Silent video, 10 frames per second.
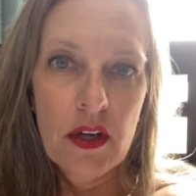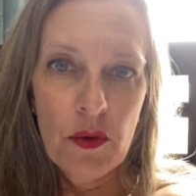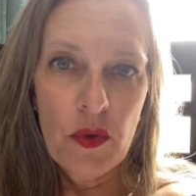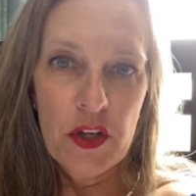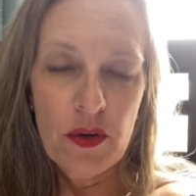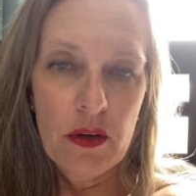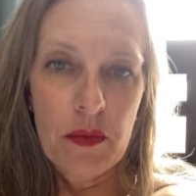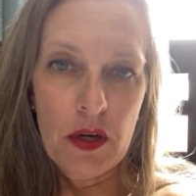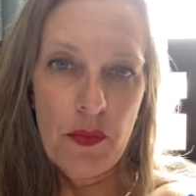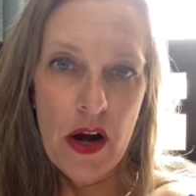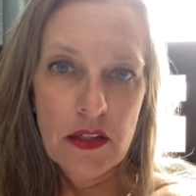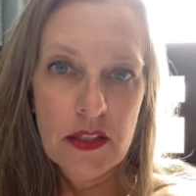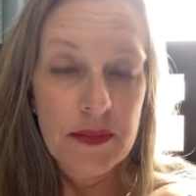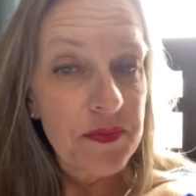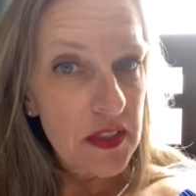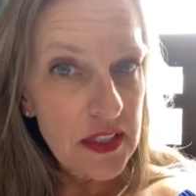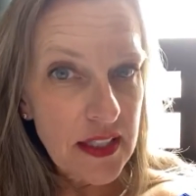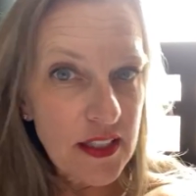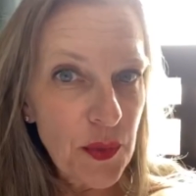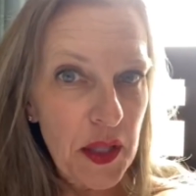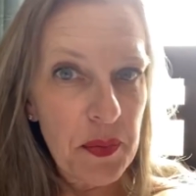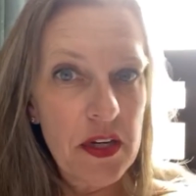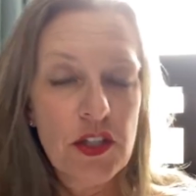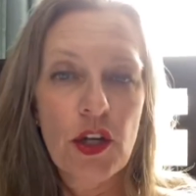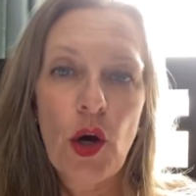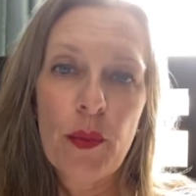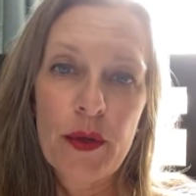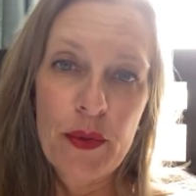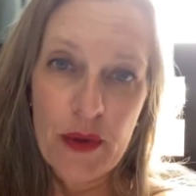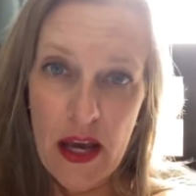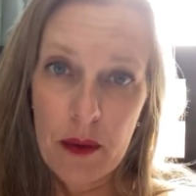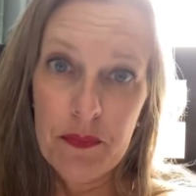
when you are in menopause? Denise Wellick-Peterson, Hormone Bootcamp.